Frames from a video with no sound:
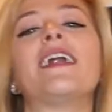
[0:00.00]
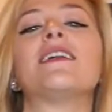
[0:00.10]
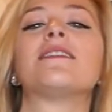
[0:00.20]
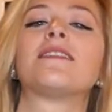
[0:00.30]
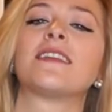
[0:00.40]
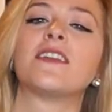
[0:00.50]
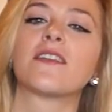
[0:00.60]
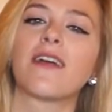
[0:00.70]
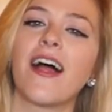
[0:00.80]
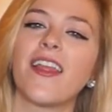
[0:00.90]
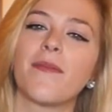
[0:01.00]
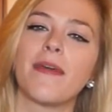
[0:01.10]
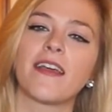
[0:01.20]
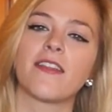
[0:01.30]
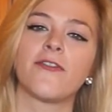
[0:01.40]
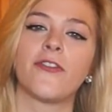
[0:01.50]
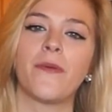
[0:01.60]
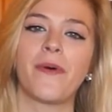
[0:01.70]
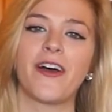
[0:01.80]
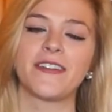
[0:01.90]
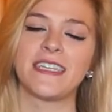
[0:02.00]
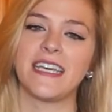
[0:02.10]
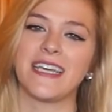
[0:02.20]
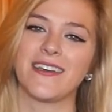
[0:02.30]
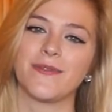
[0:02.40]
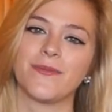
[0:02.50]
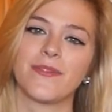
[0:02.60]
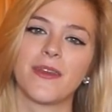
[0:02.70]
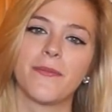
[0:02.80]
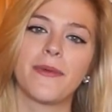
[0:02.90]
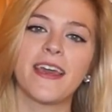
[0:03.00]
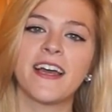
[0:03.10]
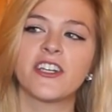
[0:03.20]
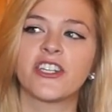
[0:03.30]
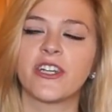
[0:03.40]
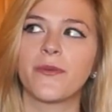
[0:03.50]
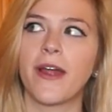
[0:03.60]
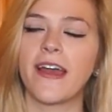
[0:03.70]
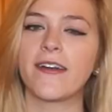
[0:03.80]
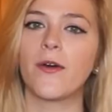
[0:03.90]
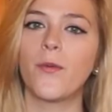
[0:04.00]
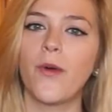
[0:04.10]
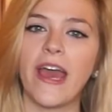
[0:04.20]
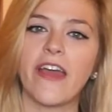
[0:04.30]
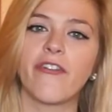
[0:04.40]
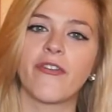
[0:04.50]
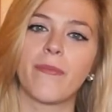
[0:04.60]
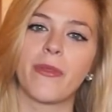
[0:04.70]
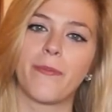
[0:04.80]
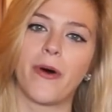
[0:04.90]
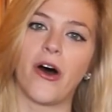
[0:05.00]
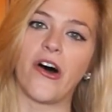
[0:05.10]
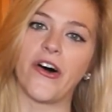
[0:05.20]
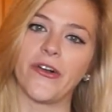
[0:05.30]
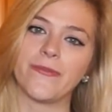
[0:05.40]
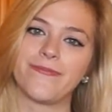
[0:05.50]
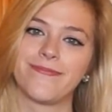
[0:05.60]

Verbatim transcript: didn't Cinderella make the football team? because she ran away from the ball.